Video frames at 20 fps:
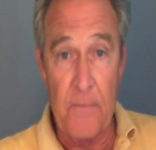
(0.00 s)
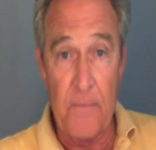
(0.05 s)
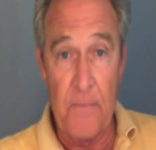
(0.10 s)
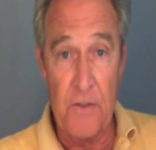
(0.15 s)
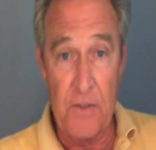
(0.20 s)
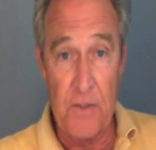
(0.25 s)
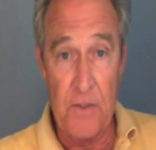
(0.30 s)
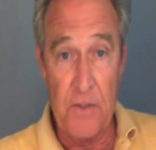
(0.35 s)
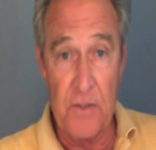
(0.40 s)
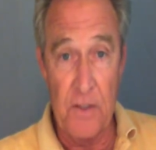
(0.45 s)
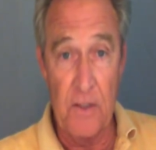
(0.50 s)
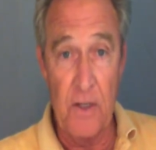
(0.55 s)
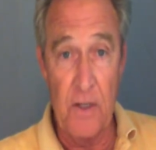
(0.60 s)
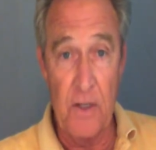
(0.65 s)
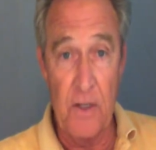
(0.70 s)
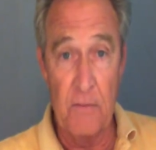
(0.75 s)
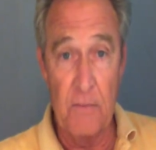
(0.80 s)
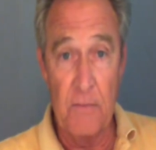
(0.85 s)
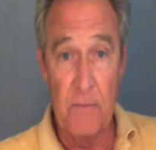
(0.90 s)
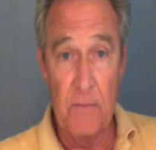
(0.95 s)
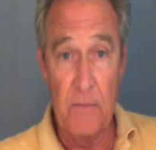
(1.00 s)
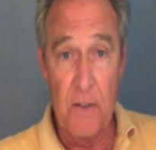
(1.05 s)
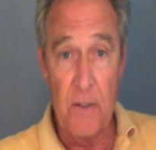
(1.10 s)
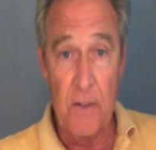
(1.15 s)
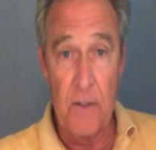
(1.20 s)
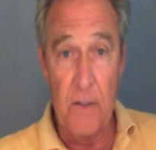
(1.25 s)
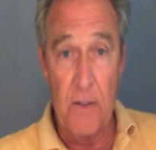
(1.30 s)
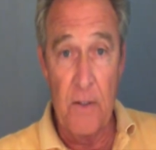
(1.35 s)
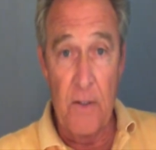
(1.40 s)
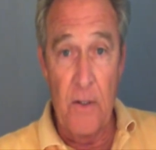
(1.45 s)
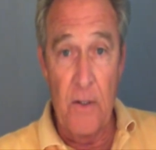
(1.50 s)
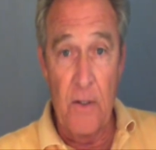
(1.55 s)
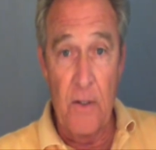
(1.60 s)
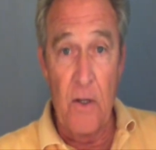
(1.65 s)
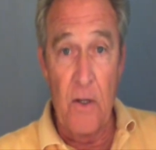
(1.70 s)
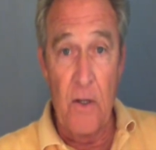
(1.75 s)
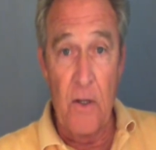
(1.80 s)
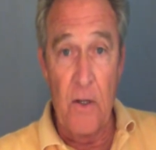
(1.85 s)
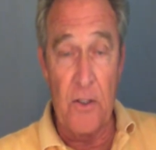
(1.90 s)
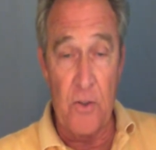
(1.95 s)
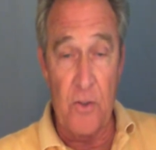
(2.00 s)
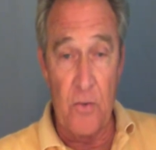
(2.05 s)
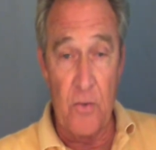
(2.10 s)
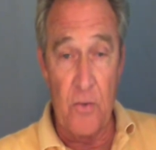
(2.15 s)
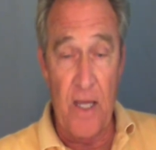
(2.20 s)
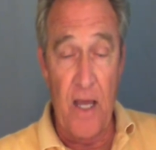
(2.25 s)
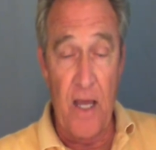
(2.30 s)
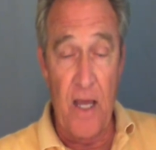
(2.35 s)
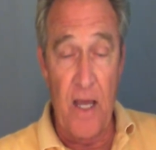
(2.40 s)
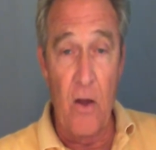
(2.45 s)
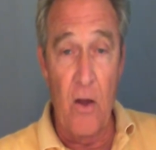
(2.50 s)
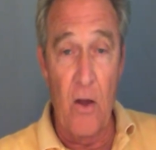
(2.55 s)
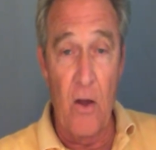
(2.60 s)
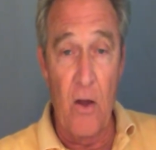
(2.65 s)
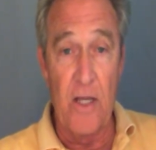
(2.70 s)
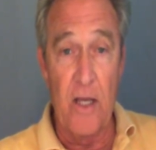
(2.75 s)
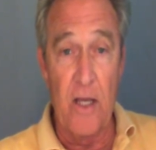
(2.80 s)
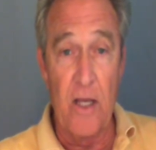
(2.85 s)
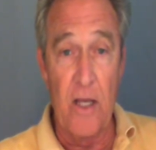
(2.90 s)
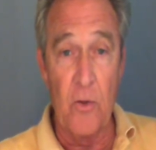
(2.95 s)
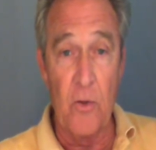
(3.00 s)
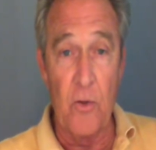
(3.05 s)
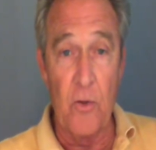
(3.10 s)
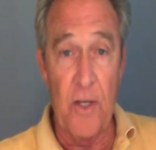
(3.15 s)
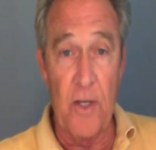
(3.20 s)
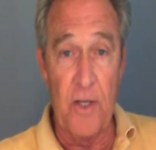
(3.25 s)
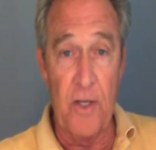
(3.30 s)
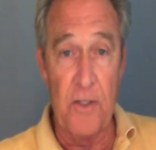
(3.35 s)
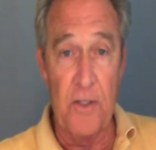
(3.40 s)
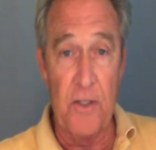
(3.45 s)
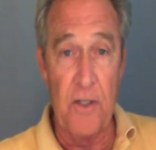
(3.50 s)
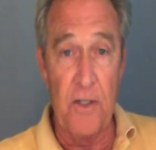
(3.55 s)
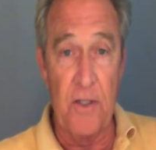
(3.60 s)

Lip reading: Do you see it there? It's on the catalog download page.